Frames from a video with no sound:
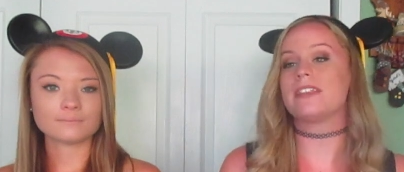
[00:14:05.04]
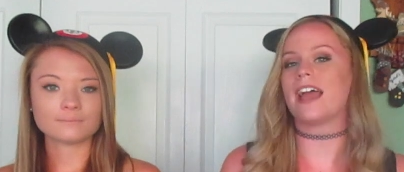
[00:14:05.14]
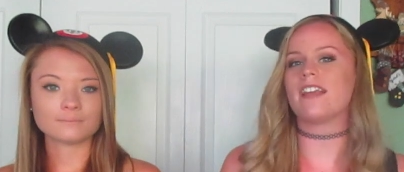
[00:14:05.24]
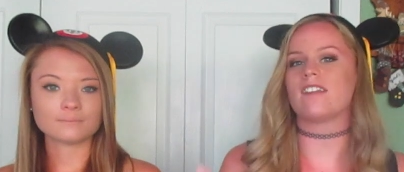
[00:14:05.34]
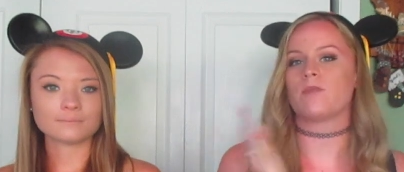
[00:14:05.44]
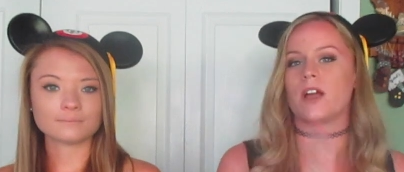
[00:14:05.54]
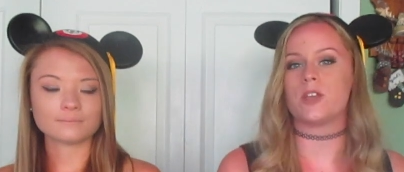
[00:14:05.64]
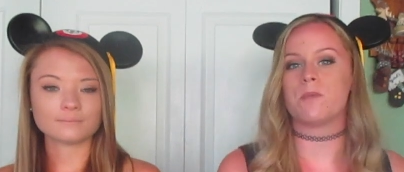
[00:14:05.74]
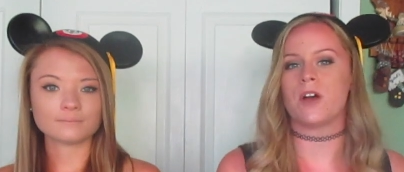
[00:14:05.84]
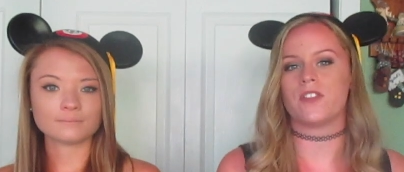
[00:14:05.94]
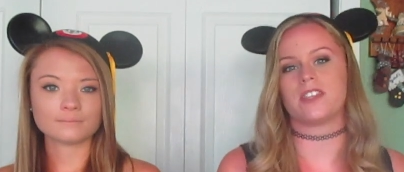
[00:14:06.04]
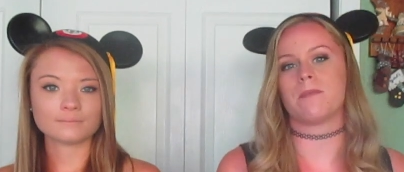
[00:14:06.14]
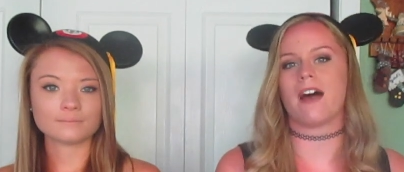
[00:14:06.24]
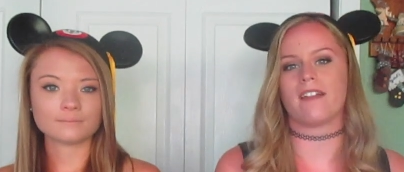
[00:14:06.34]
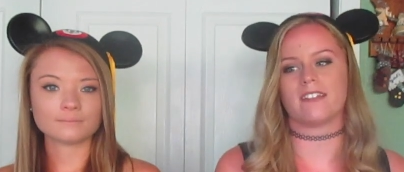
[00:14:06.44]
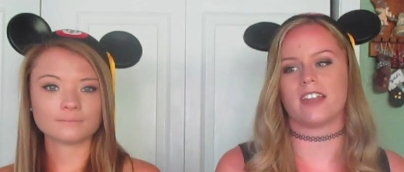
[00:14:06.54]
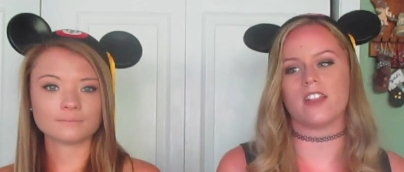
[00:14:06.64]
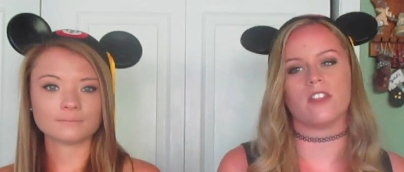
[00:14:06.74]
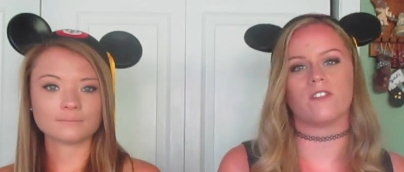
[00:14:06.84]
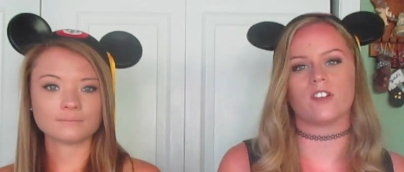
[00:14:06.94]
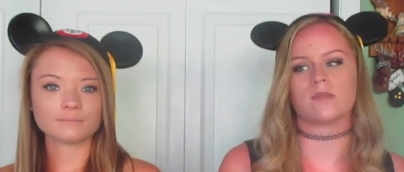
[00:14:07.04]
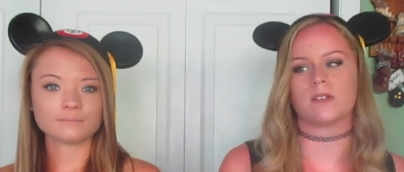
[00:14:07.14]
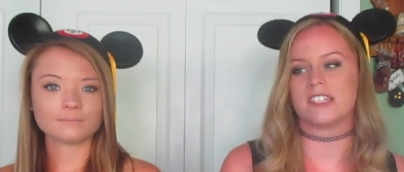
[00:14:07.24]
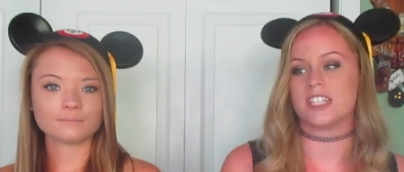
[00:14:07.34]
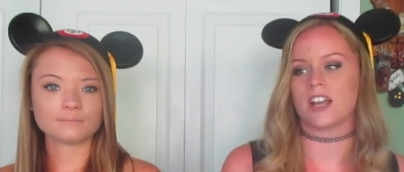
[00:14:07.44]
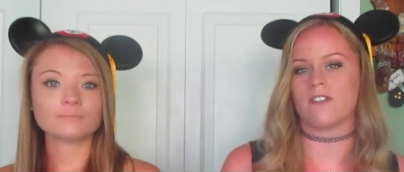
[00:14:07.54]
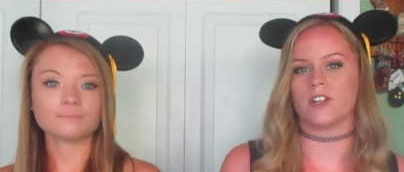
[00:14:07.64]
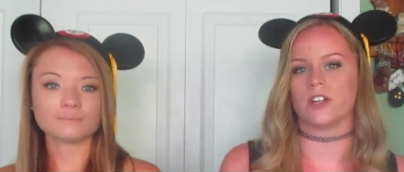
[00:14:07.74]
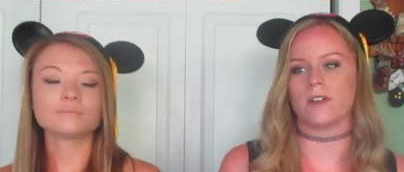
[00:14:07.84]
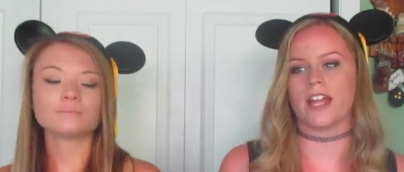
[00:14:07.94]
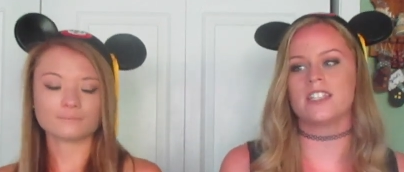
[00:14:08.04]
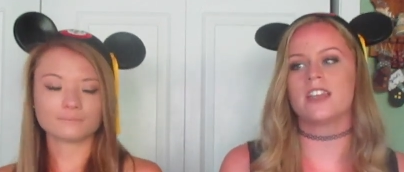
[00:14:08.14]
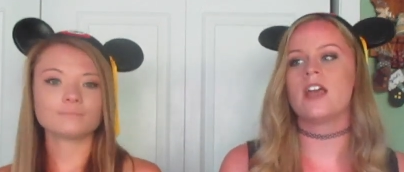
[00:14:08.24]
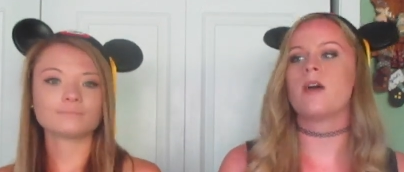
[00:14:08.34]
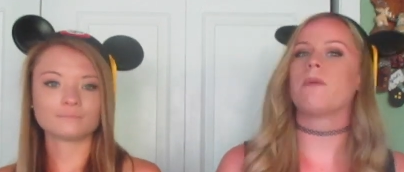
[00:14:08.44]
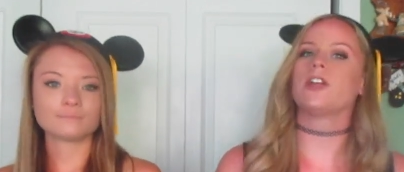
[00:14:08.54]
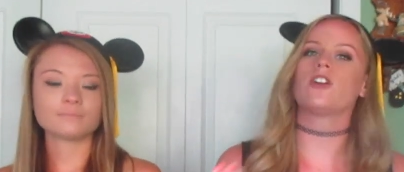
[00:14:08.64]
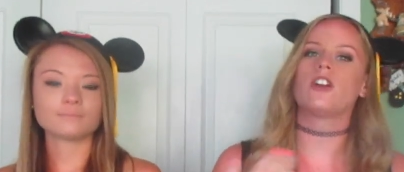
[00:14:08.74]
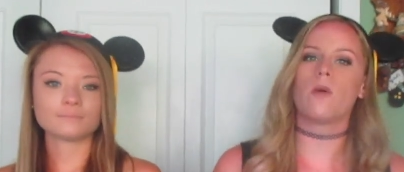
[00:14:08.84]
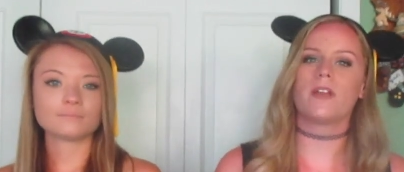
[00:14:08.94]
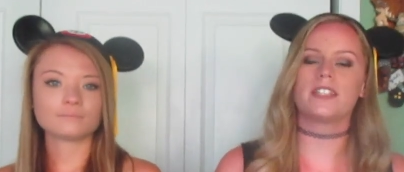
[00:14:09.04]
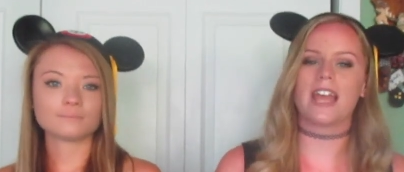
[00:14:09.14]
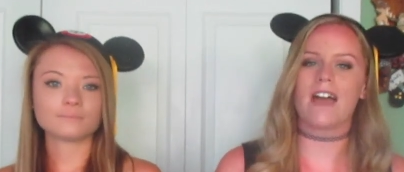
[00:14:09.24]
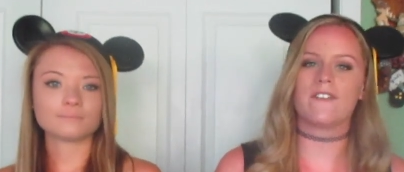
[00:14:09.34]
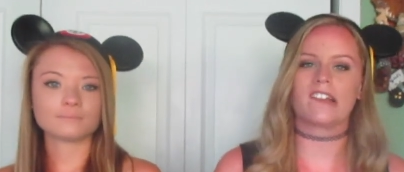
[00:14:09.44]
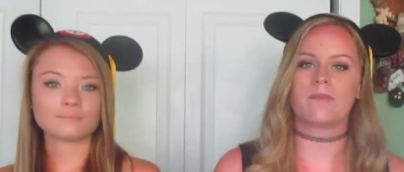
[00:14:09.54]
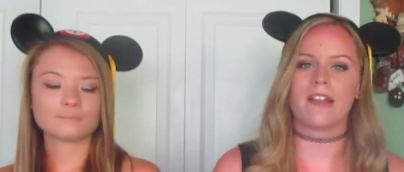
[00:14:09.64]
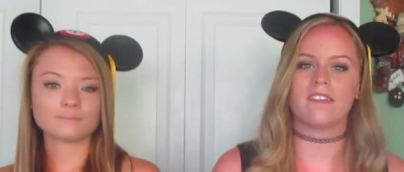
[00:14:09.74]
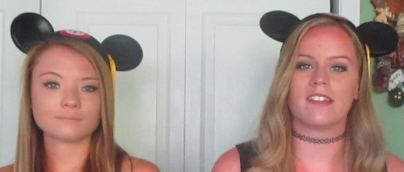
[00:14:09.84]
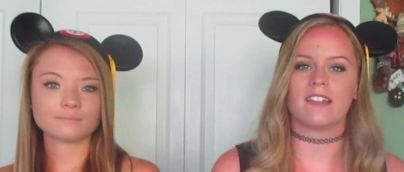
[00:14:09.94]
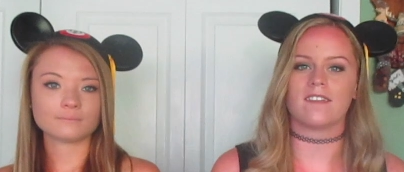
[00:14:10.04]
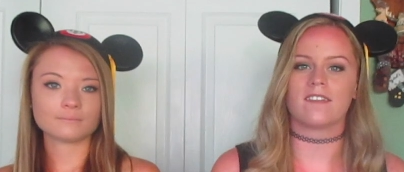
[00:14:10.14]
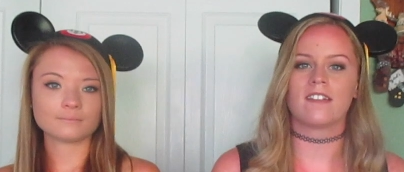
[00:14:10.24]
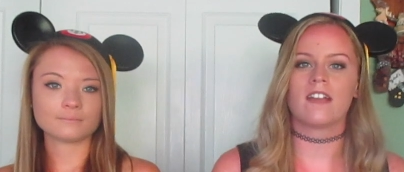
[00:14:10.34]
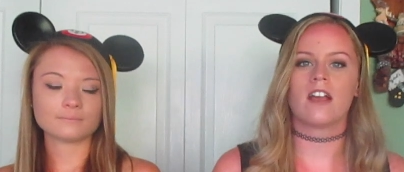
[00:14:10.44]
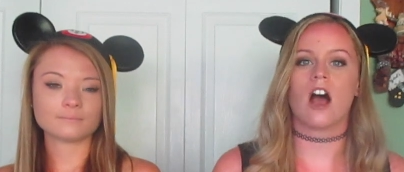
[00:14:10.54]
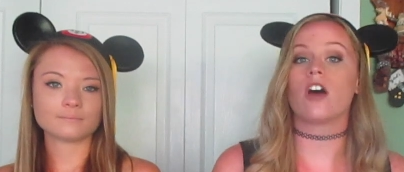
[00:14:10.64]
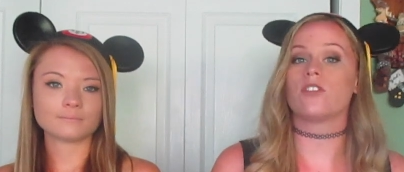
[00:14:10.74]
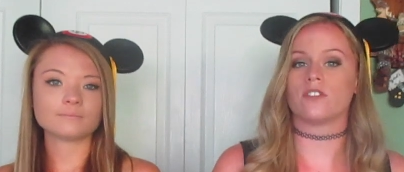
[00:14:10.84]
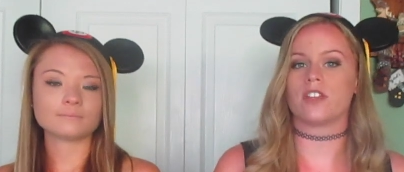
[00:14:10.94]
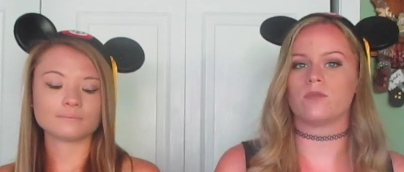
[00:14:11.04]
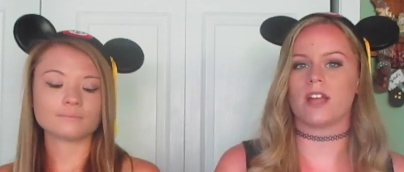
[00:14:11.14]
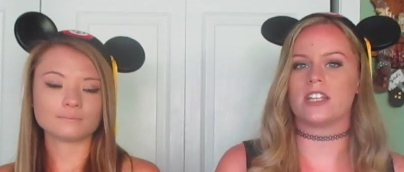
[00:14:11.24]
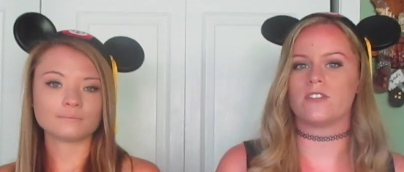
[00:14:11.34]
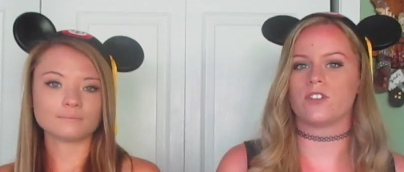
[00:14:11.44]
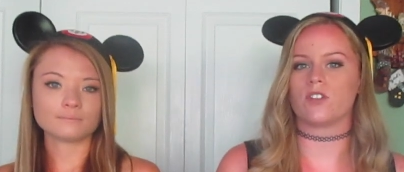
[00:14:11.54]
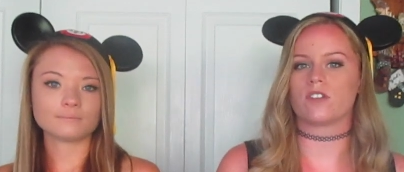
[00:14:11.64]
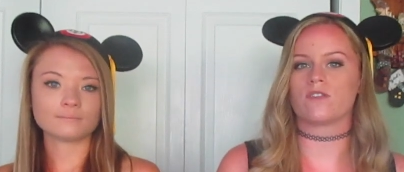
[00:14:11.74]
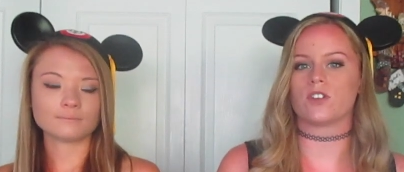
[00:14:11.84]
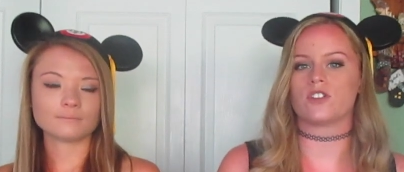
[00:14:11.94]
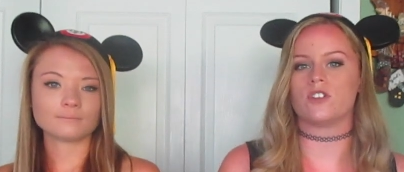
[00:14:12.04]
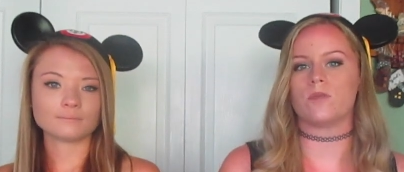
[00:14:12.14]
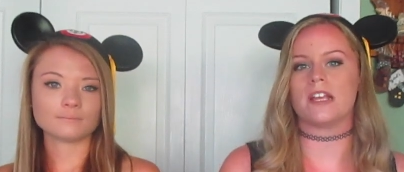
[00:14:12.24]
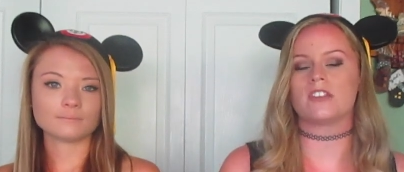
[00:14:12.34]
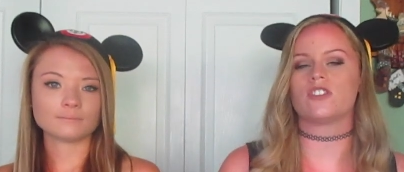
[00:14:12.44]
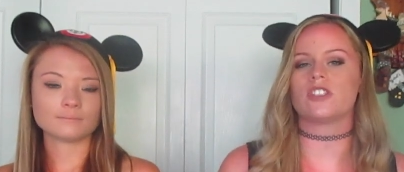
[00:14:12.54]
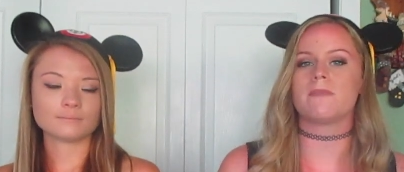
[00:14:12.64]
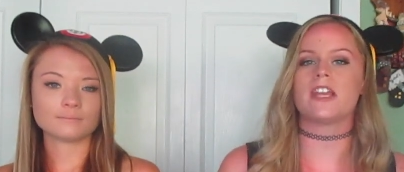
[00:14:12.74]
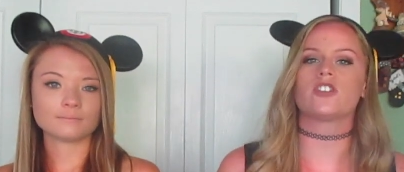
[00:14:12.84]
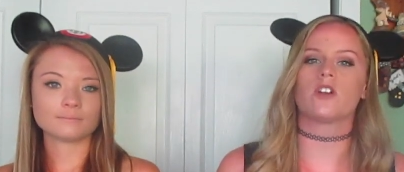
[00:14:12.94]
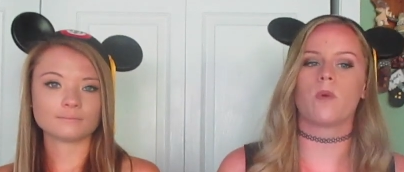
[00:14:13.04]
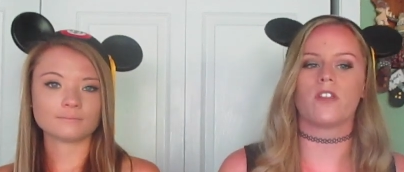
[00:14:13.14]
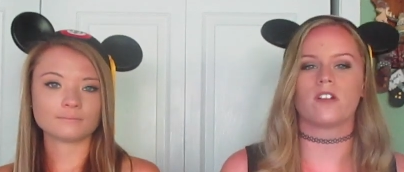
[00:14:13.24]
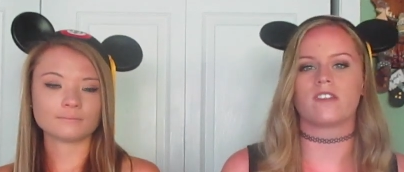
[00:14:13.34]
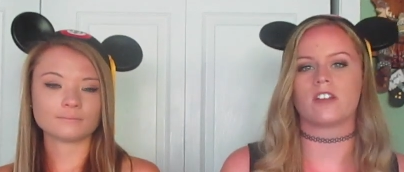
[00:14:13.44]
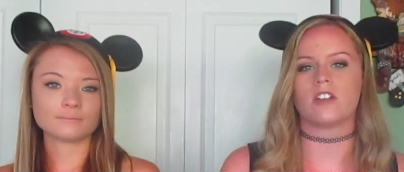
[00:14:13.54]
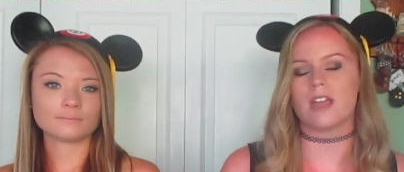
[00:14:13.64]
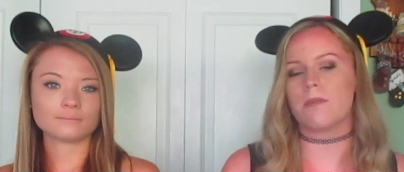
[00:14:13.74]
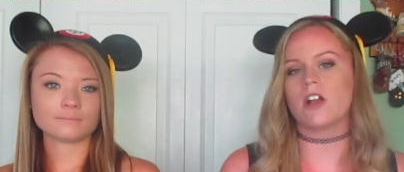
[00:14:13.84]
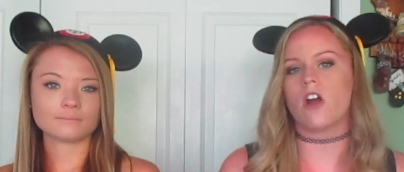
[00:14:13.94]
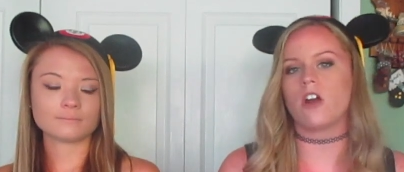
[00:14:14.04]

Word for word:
Speaker 1: but that is why you put the deposit in the first place, to cover your rent. But you're going to have expenses other than rent for those first 2 weeks. So just make sure, whether it's on your debit